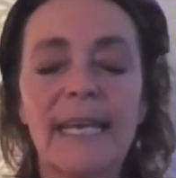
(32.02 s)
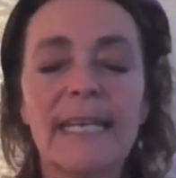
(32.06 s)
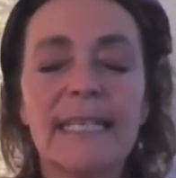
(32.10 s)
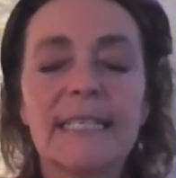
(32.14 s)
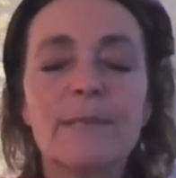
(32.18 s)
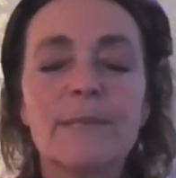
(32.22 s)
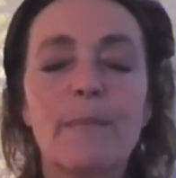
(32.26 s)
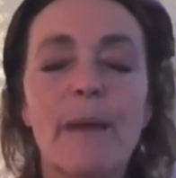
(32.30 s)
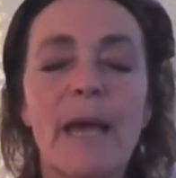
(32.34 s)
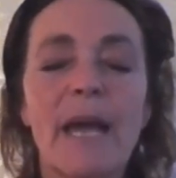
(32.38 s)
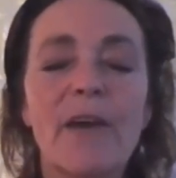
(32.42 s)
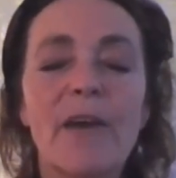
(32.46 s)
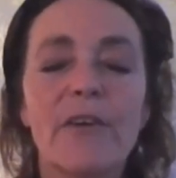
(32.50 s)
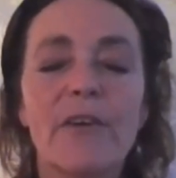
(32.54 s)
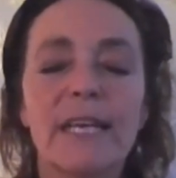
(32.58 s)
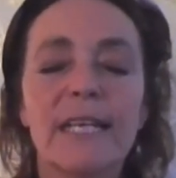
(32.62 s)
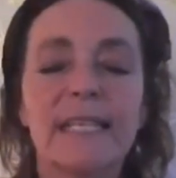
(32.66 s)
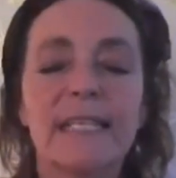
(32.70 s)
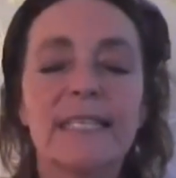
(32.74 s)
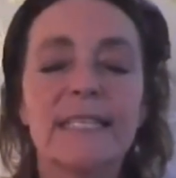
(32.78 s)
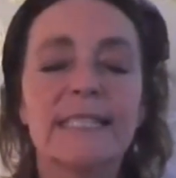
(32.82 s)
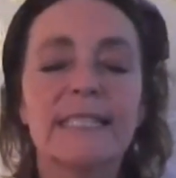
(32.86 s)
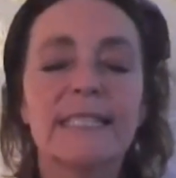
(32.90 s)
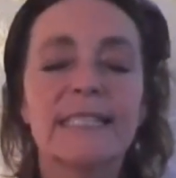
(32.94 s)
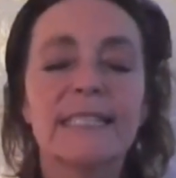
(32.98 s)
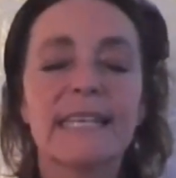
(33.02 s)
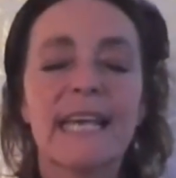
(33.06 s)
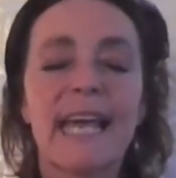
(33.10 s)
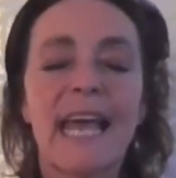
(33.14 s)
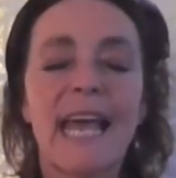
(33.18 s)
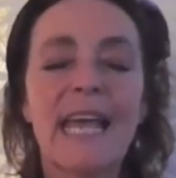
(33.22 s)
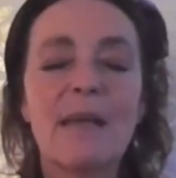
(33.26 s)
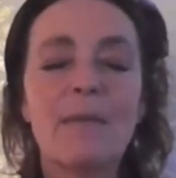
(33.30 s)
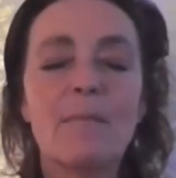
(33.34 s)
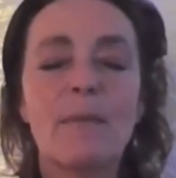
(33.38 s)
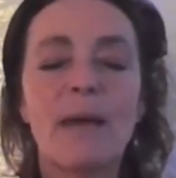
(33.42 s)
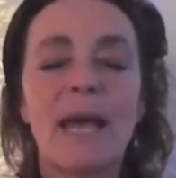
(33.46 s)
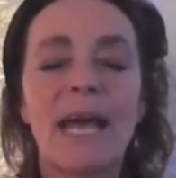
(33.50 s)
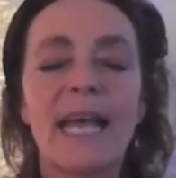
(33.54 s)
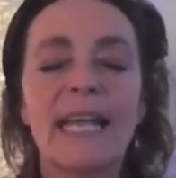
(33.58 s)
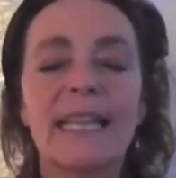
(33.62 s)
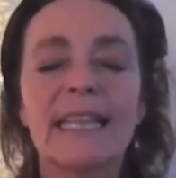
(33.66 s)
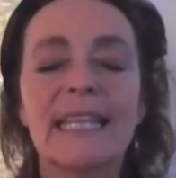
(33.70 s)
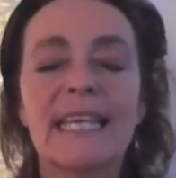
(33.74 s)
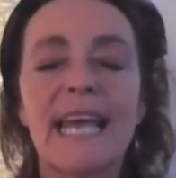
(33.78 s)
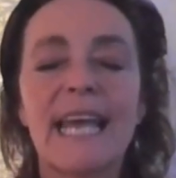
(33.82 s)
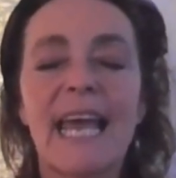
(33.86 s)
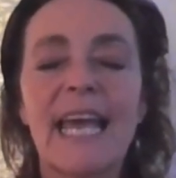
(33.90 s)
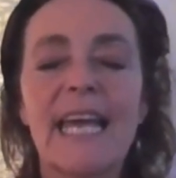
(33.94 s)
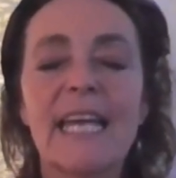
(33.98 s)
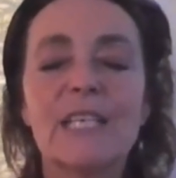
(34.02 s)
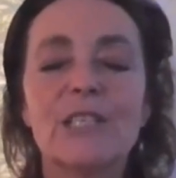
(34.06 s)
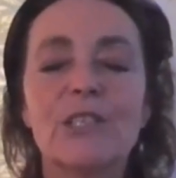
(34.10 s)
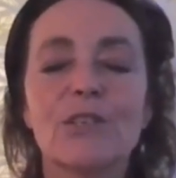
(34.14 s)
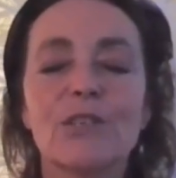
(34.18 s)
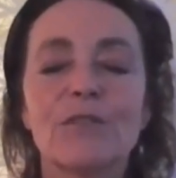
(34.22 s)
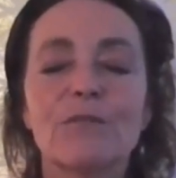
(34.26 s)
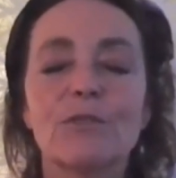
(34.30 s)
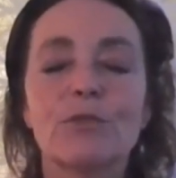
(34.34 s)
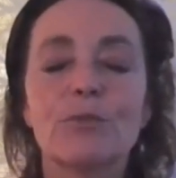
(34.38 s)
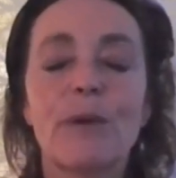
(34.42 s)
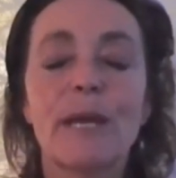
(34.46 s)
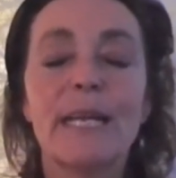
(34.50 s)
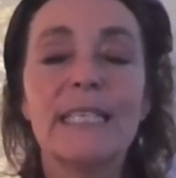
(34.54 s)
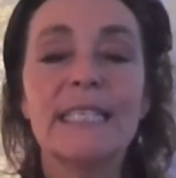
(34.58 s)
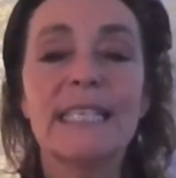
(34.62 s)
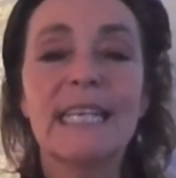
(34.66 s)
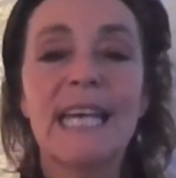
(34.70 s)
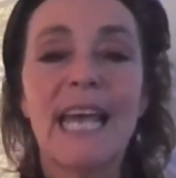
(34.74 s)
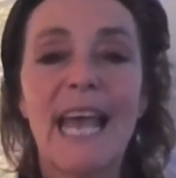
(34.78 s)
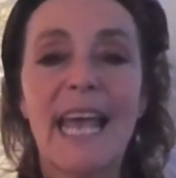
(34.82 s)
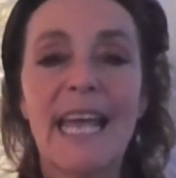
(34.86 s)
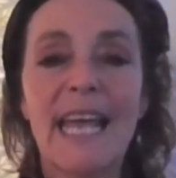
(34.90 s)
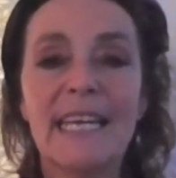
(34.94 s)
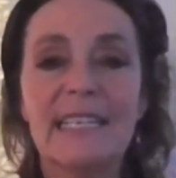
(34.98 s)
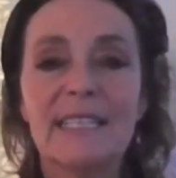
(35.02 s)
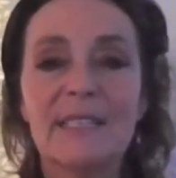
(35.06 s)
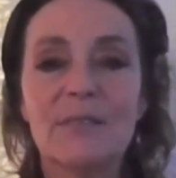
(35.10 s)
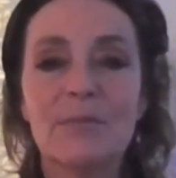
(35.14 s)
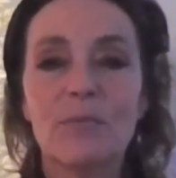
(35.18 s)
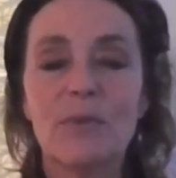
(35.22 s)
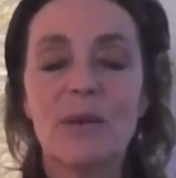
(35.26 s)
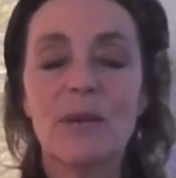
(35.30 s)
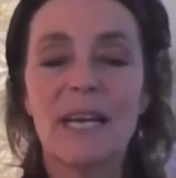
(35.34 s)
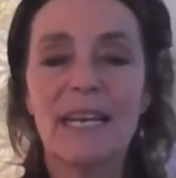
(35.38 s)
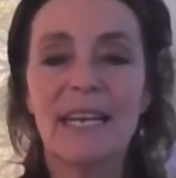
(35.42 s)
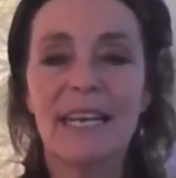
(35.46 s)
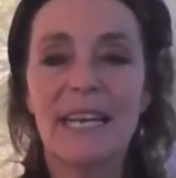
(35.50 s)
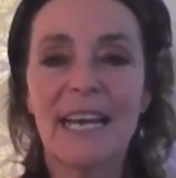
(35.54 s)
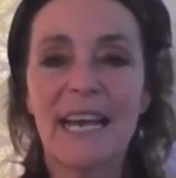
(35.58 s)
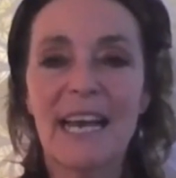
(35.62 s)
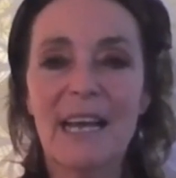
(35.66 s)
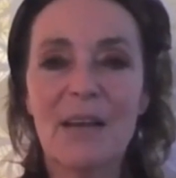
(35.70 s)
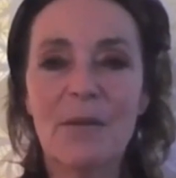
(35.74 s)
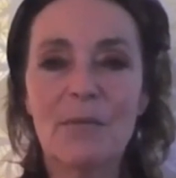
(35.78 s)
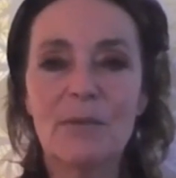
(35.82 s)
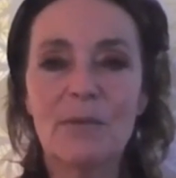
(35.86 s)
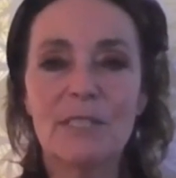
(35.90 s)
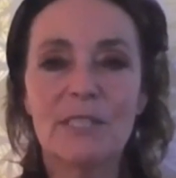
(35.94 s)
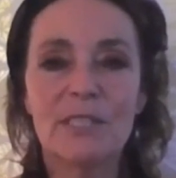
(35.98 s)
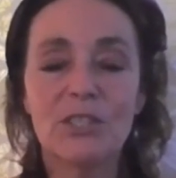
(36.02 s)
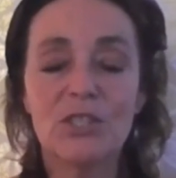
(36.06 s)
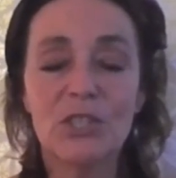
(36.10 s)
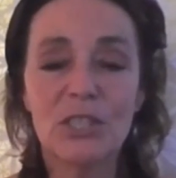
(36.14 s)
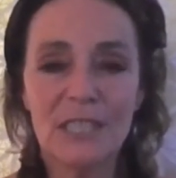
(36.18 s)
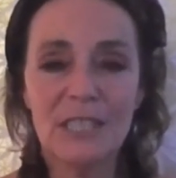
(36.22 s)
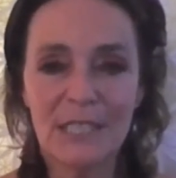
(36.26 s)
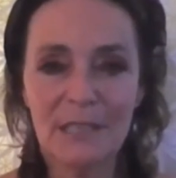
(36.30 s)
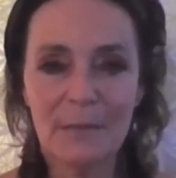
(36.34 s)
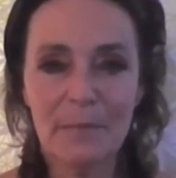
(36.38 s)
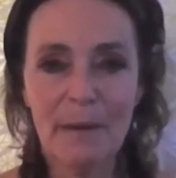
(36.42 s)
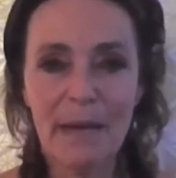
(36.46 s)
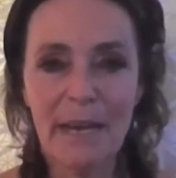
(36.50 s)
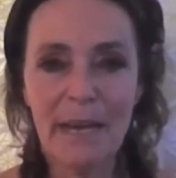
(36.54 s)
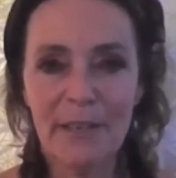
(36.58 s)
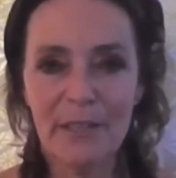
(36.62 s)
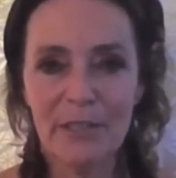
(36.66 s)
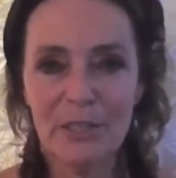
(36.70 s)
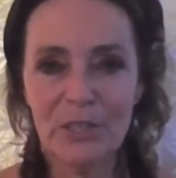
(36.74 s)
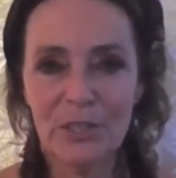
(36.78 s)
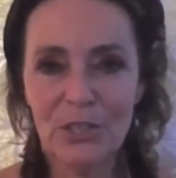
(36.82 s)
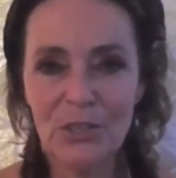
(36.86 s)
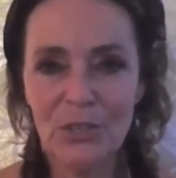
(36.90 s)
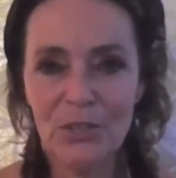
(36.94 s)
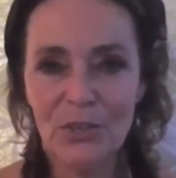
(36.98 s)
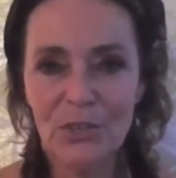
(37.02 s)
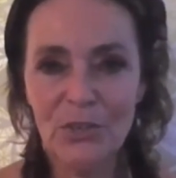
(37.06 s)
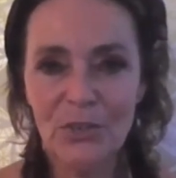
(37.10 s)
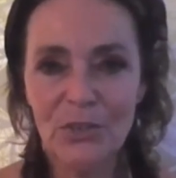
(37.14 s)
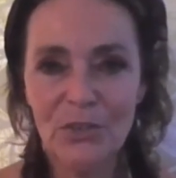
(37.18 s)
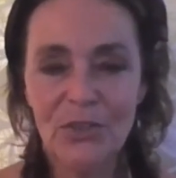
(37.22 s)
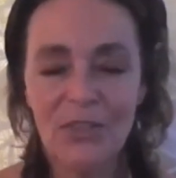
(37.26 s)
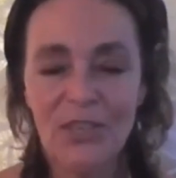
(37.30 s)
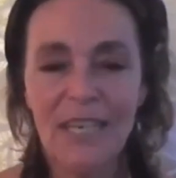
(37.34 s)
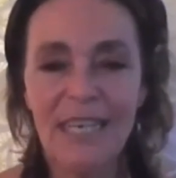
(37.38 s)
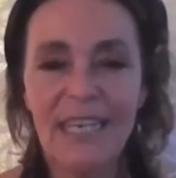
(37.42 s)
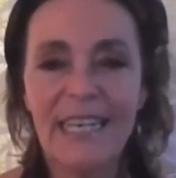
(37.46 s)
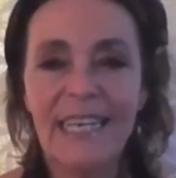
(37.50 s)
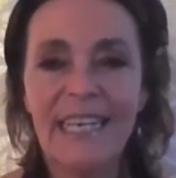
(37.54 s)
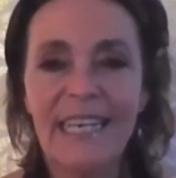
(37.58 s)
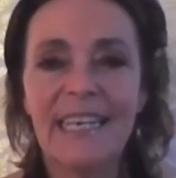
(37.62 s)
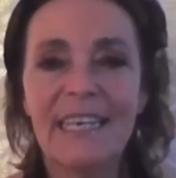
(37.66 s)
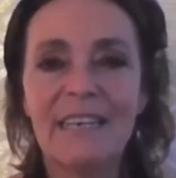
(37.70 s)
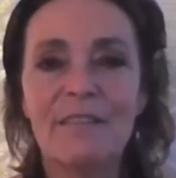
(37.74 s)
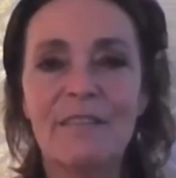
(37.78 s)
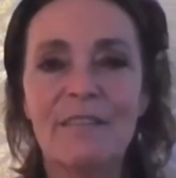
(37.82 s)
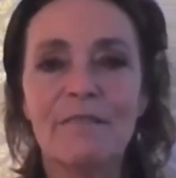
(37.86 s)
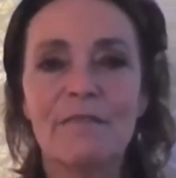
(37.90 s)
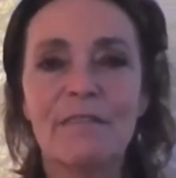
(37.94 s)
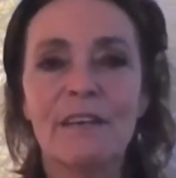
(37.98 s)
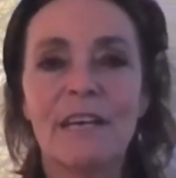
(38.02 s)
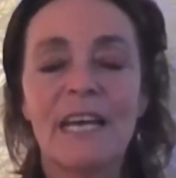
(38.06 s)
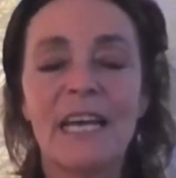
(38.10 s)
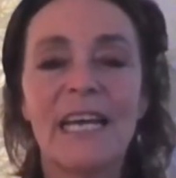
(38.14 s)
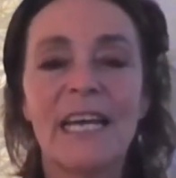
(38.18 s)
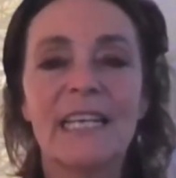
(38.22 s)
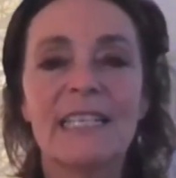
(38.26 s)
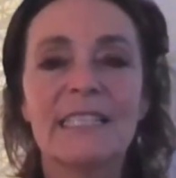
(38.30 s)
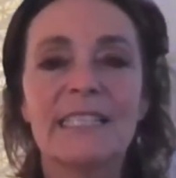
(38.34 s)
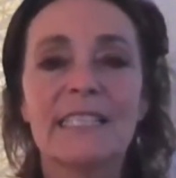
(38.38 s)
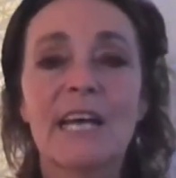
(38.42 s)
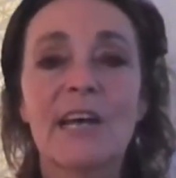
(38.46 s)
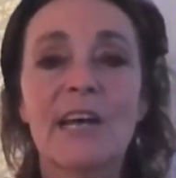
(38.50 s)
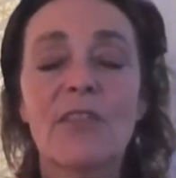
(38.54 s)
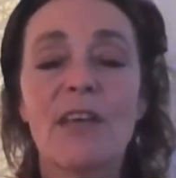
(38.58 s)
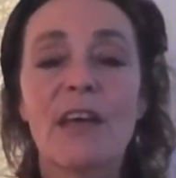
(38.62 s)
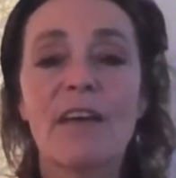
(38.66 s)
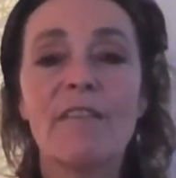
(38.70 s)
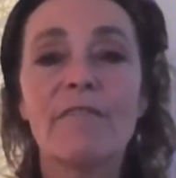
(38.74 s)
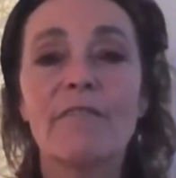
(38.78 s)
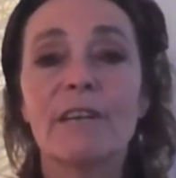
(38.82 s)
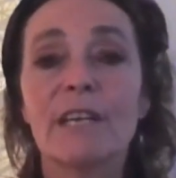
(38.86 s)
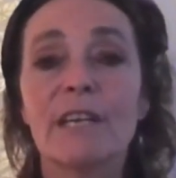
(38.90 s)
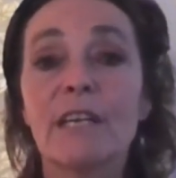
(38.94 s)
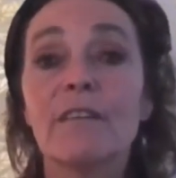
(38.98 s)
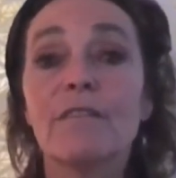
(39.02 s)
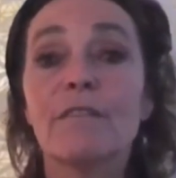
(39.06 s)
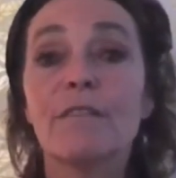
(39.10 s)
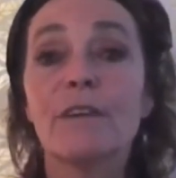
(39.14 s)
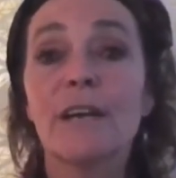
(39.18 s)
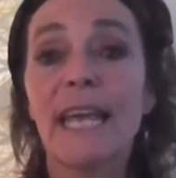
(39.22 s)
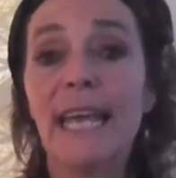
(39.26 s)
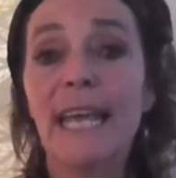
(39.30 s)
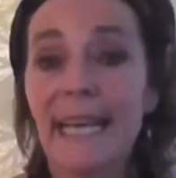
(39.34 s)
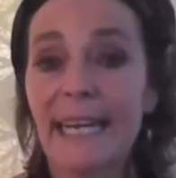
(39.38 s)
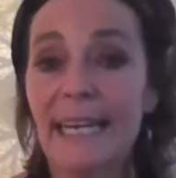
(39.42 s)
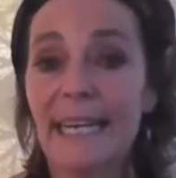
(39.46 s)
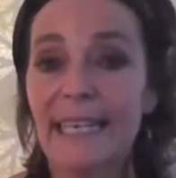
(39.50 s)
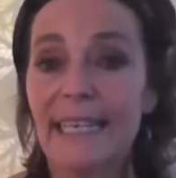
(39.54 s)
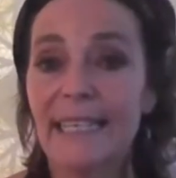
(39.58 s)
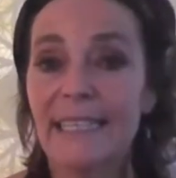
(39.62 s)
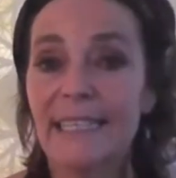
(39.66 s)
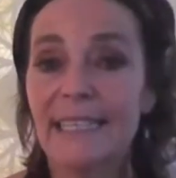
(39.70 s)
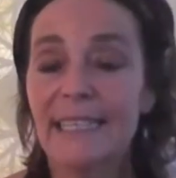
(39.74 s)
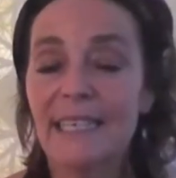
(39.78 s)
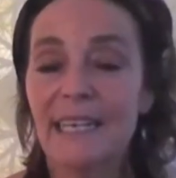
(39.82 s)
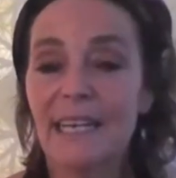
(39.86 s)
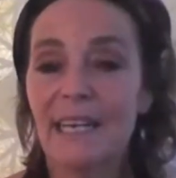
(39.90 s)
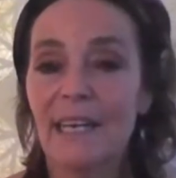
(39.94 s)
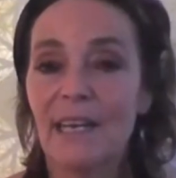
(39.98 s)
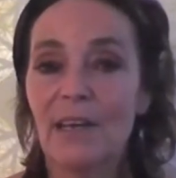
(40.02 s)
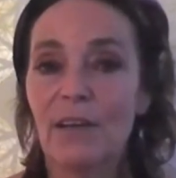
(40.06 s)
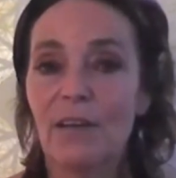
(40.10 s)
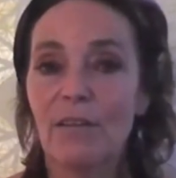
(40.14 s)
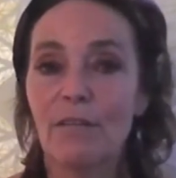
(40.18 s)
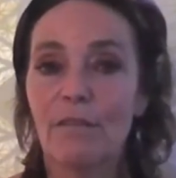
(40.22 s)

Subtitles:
experience came at the age of 28 when I was just about to leave South Africa for England,